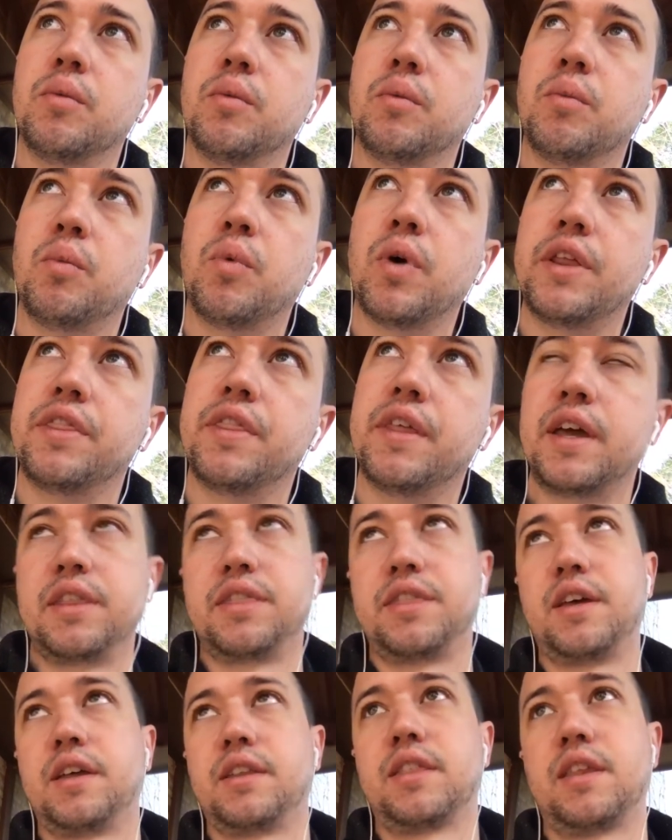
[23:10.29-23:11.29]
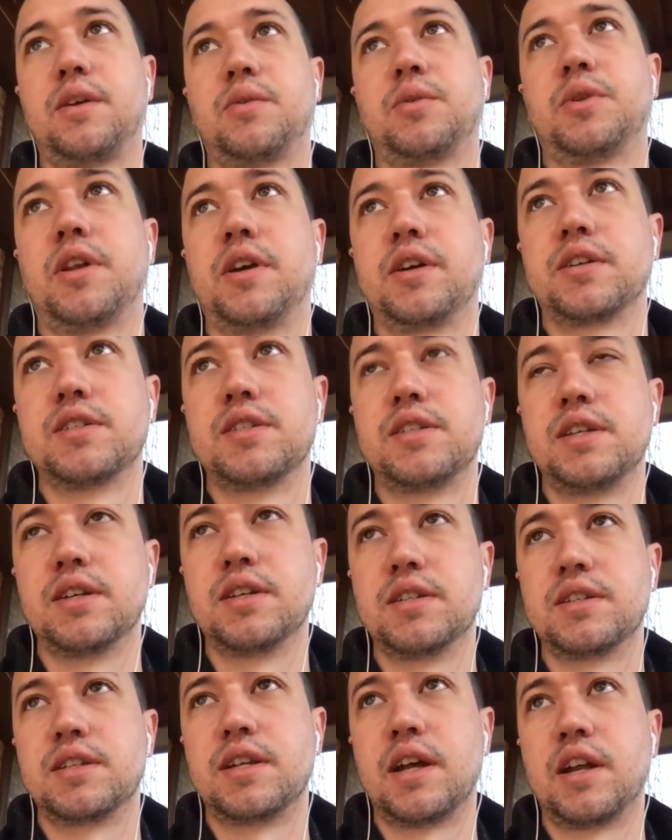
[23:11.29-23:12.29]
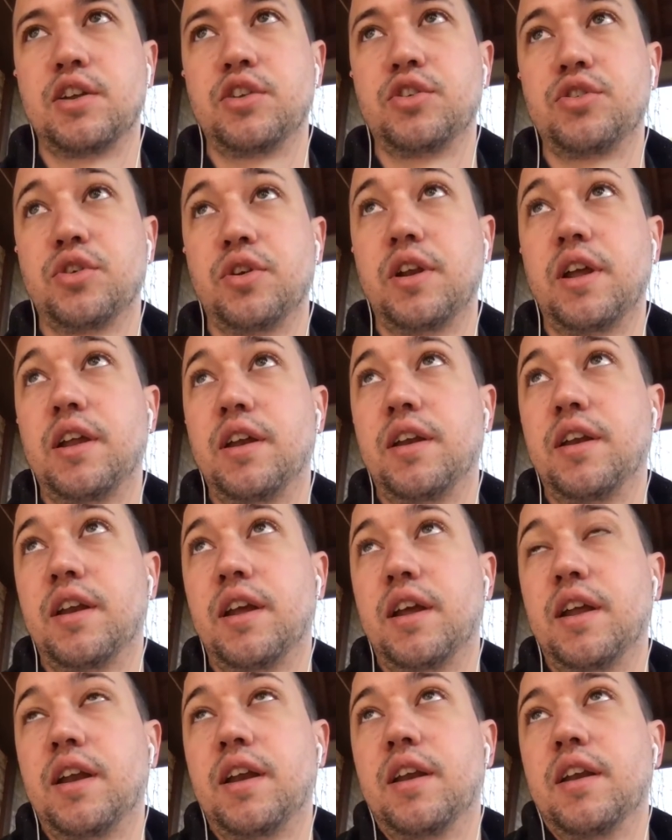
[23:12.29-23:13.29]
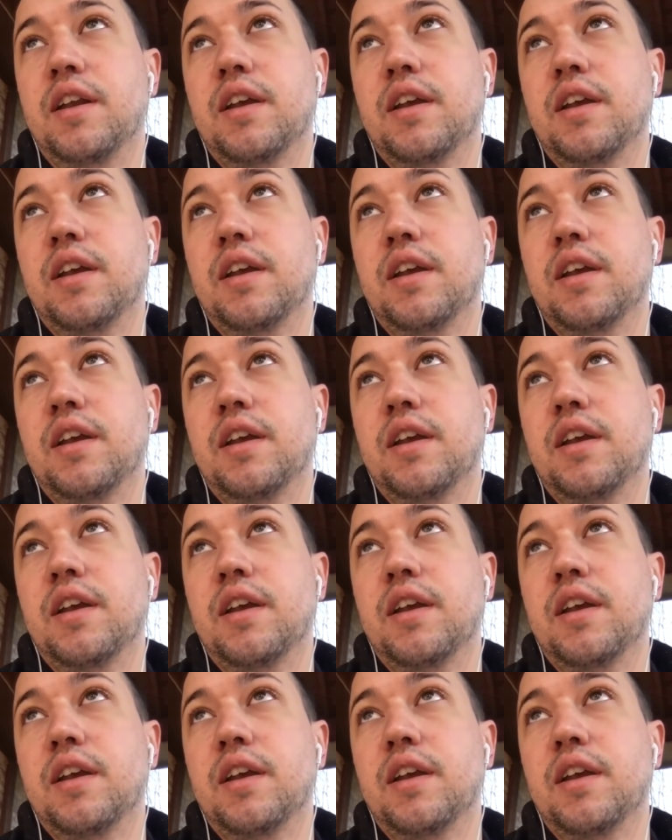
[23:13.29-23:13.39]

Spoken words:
what they think they would like to see on status. And